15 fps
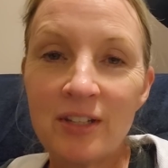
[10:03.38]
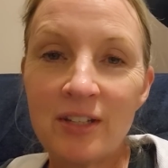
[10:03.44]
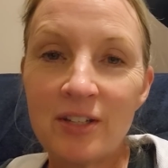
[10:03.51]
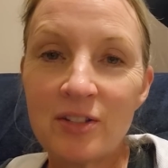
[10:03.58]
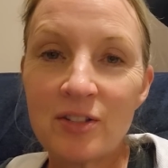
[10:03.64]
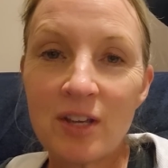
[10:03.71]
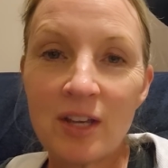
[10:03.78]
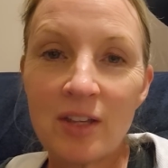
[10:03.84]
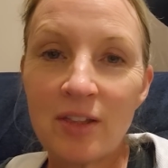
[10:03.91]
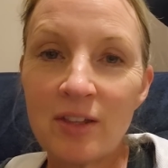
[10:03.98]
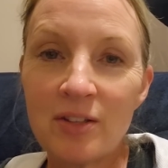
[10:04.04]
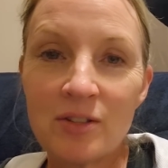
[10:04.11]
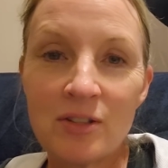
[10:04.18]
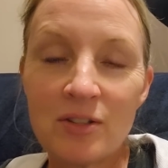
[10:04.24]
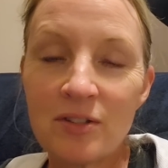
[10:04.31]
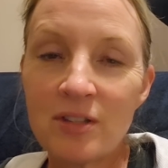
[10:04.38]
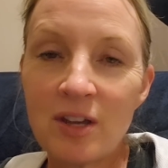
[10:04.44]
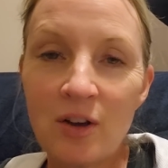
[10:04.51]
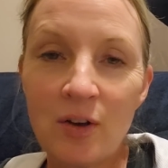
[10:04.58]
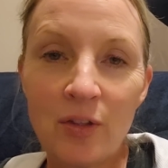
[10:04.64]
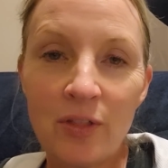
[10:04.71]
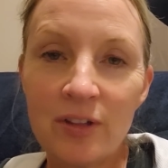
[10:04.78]
things, like things that
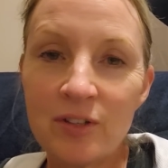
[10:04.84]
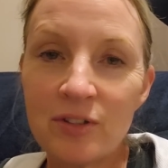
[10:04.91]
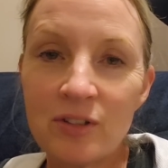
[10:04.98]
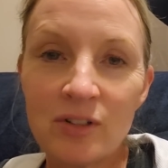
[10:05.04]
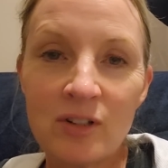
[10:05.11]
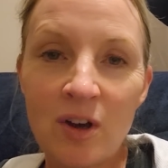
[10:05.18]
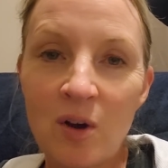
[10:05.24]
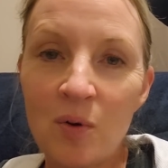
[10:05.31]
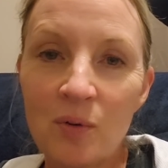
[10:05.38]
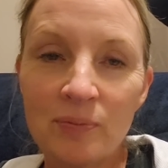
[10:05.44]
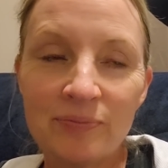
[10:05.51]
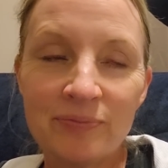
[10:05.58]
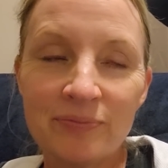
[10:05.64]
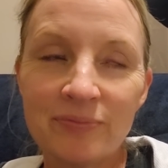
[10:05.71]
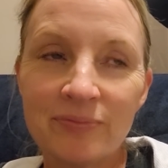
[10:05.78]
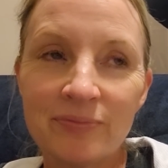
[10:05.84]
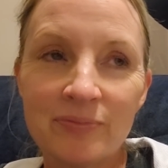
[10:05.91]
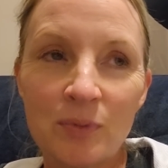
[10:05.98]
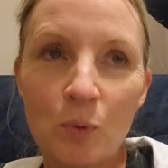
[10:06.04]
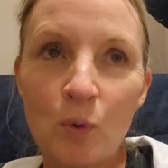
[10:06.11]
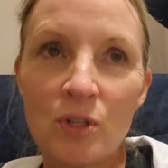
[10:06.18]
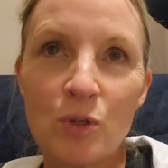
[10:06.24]
sell, things that don't,
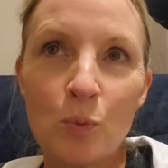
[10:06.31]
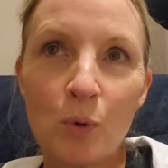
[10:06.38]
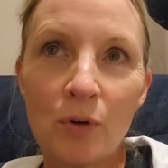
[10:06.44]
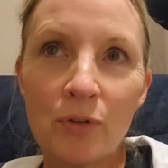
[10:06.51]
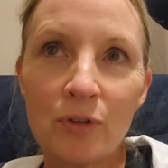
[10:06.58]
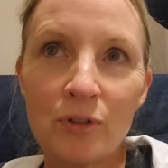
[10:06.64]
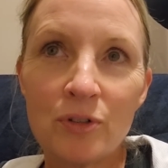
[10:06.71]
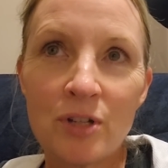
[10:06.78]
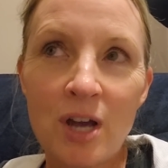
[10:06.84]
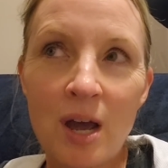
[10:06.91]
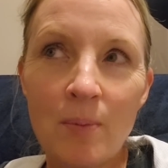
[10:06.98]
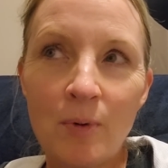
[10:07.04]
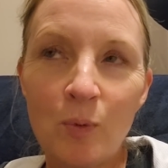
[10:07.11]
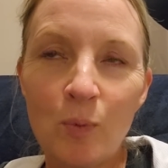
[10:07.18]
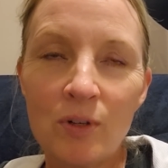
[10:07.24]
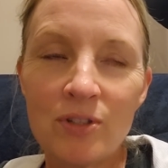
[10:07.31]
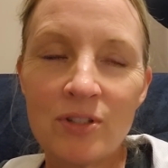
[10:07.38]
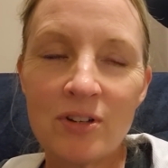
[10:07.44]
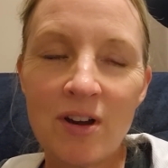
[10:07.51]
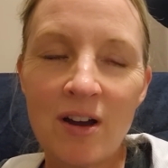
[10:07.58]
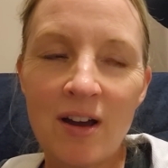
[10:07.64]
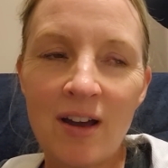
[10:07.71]
what's worth your time and
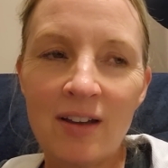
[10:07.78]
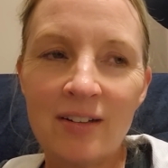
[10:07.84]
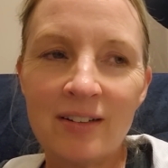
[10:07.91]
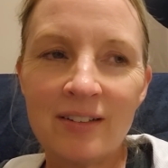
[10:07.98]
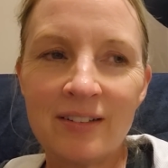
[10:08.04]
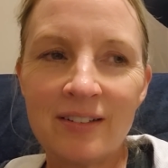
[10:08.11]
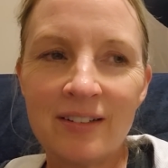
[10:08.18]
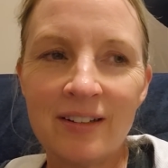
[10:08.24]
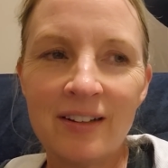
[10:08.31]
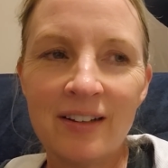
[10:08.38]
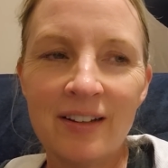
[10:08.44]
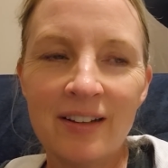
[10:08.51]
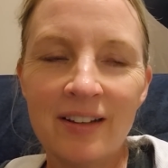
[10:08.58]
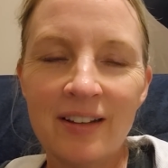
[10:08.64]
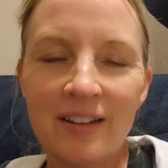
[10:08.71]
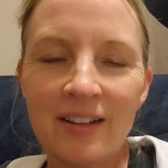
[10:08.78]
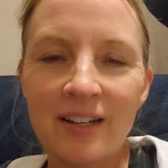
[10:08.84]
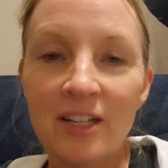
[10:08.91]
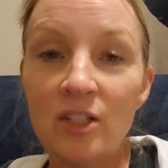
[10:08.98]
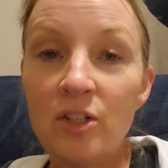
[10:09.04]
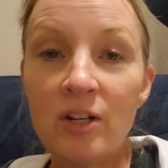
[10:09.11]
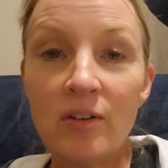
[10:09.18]
what's not. And
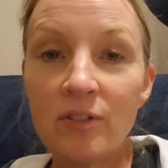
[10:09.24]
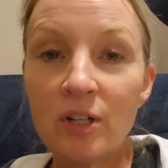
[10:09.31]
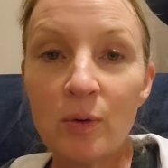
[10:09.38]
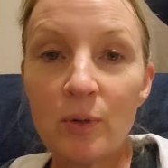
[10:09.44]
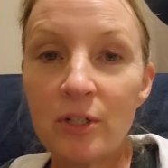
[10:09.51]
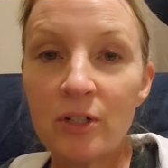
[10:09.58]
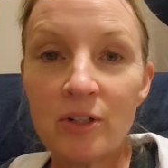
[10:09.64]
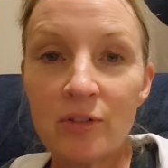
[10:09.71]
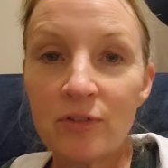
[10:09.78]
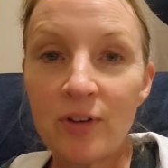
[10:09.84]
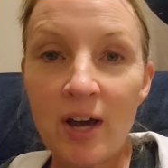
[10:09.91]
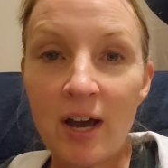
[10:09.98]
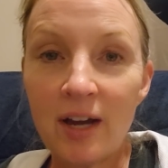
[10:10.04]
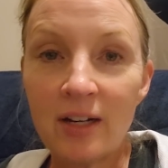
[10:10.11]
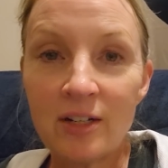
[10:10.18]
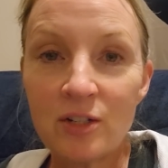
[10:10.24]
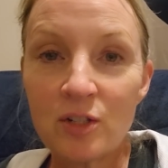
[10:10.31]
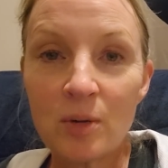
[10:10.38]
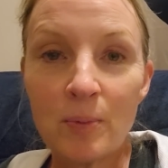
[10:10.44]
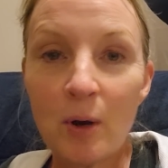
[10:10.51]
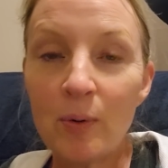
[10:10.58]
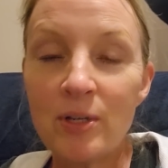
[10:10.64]
you never know what you're going to find.
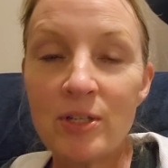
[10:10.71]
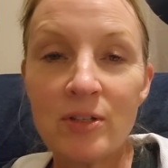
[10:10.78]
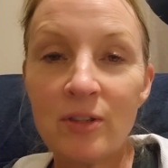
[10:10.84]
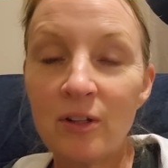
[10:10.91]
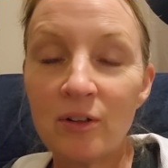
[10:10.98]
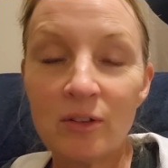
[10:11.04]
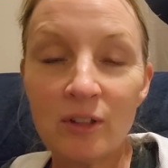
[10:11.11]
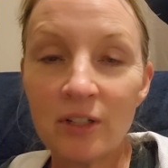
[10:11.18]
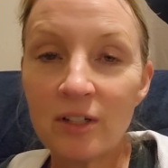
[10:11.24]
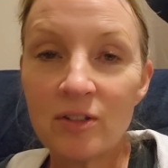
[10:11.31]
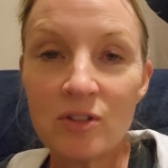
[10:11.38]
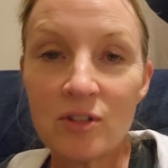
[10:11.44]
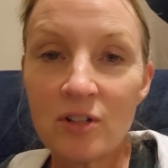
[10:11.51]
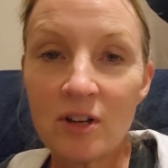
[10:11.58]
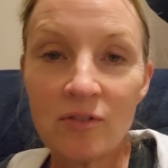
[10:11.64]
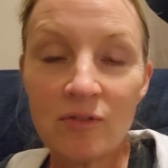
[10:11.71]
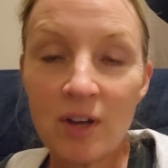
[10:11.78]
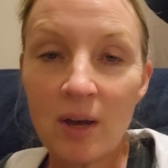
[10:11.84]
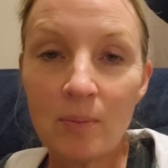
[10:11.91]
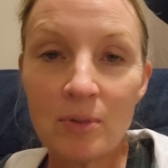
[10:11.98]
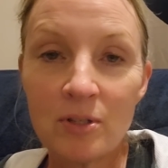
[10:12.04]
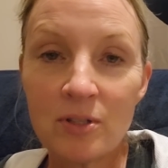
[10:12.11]
So I'm always in there looking stuff
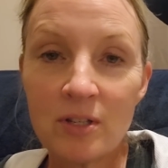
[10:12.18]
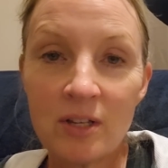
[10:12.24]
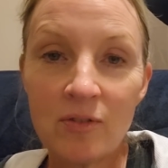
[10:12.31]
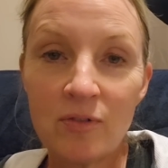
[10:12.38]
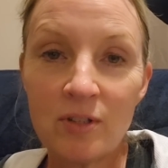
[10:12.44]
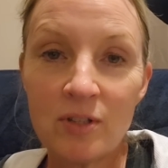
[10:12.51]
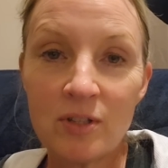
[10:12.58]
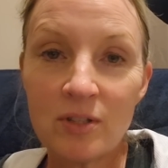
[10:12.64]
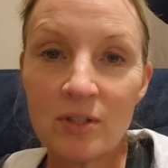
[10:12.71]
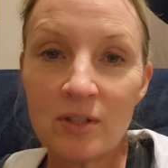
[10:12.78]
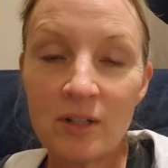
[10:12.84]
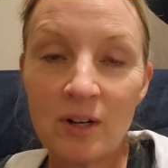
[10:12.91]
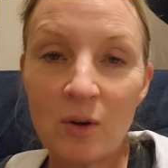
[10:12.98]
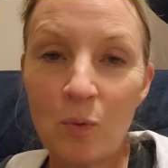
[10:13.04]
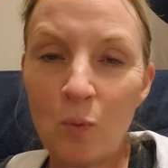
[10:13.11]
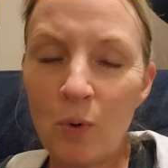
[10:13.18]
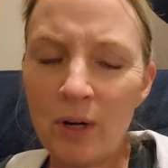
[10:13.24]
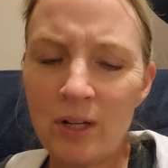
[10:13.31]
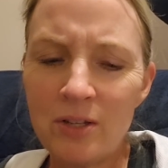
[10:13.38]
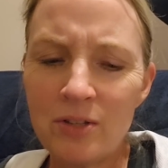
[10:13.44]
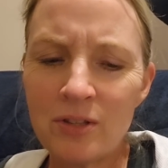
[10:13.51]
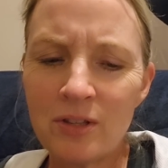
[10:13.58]
up to see if it's, you know,
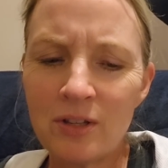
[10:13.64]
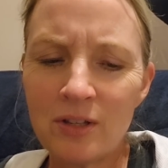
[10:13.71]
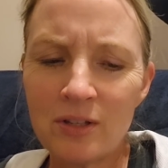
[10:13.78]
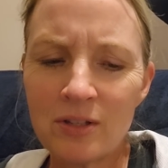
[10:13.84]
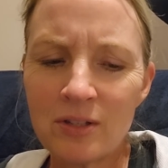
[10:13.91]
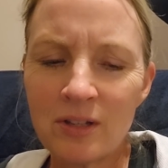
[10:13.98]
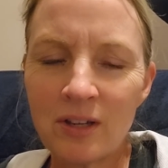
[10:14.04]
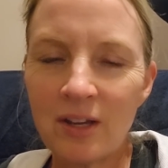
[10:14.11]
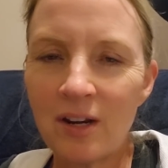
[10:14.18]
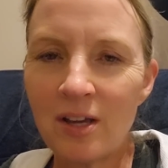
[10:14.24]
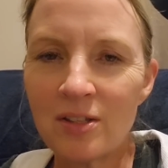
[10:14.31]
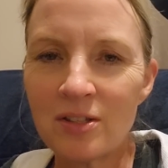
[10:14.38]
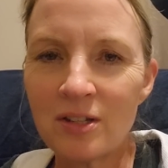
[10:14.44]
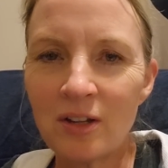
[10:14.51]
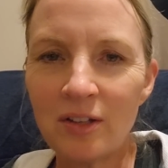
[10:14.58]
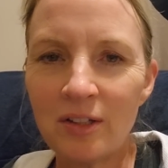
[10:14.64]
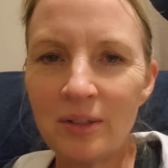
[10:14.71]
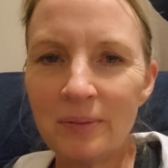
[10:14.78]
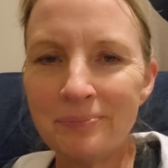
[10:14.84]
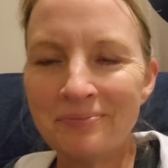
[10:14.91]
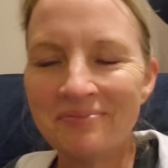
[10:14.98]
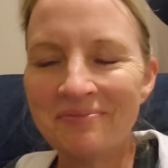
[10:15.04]
what is this and can I sell it?